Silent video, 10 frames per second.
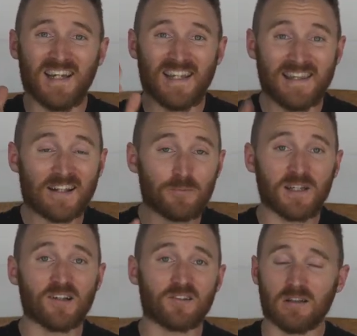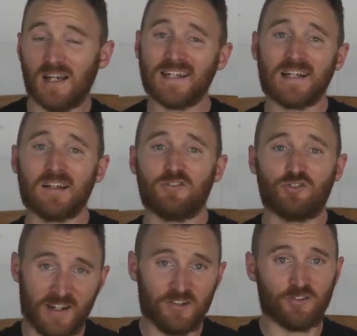And that's because lighting
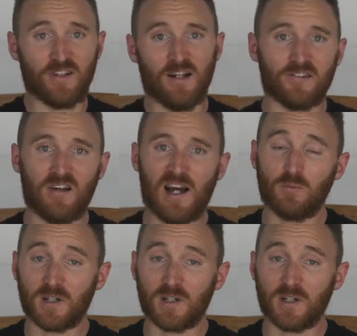changes outside.